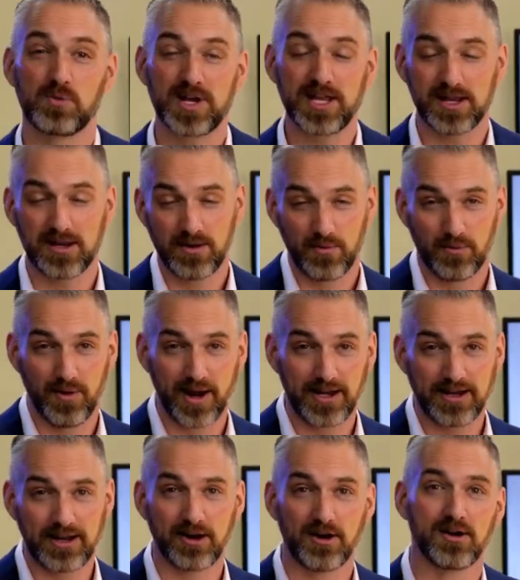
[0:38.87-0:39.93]
week right
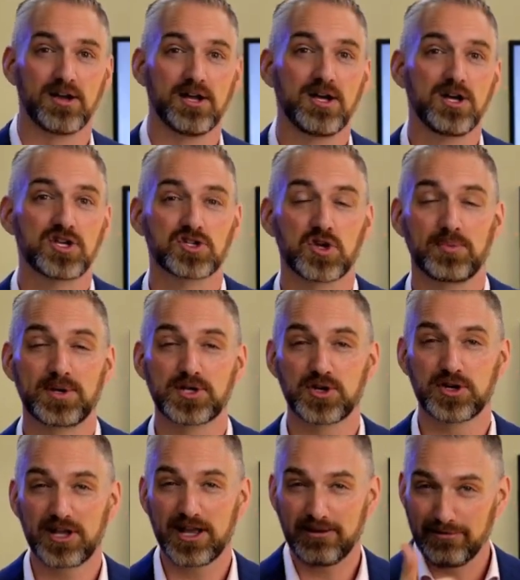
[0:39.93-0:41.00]
here. So be sure to
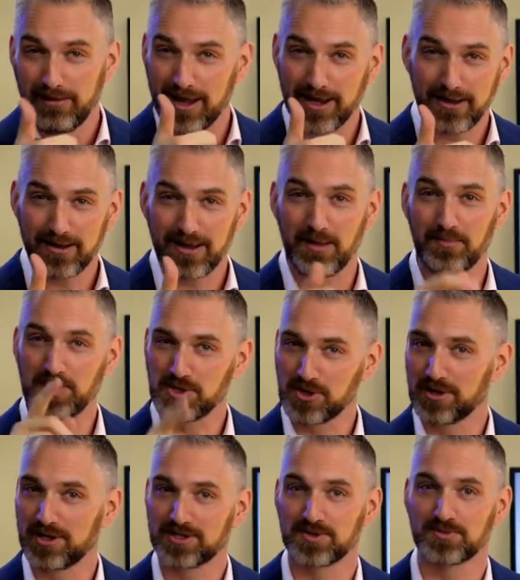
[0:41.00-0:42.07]
hit like and be sure to
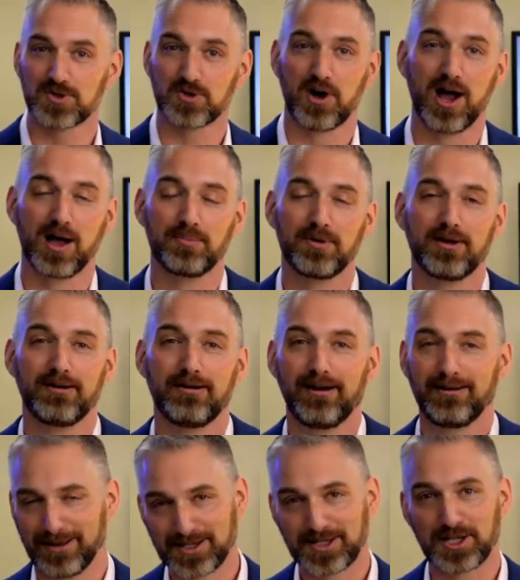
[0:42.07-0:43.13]
hit subscribe, and
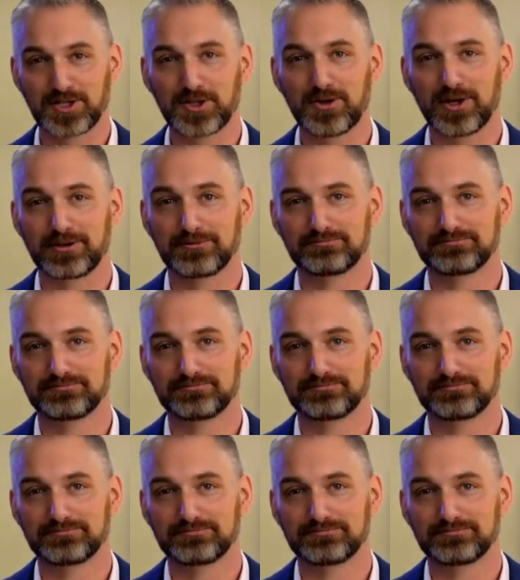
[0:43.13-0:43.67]
let's get to it.